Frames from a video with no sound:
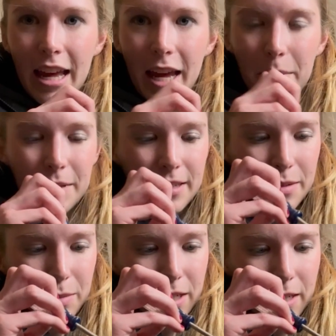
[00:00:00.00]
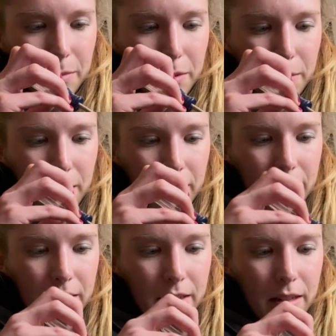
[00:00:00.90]
happens sometimes, but it
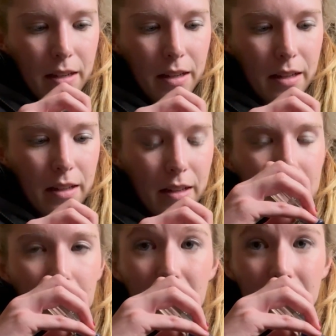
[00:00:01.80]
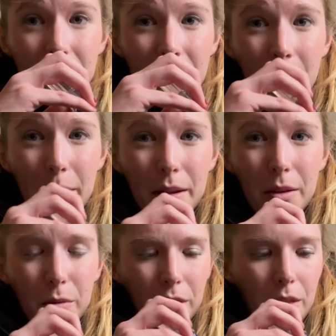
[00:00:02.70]
does suck. Something is happening
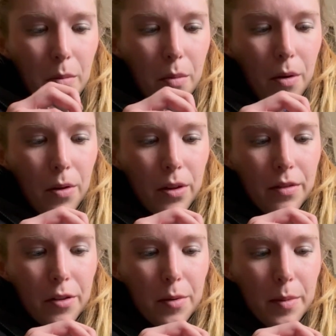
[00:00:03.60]
with the ball lifter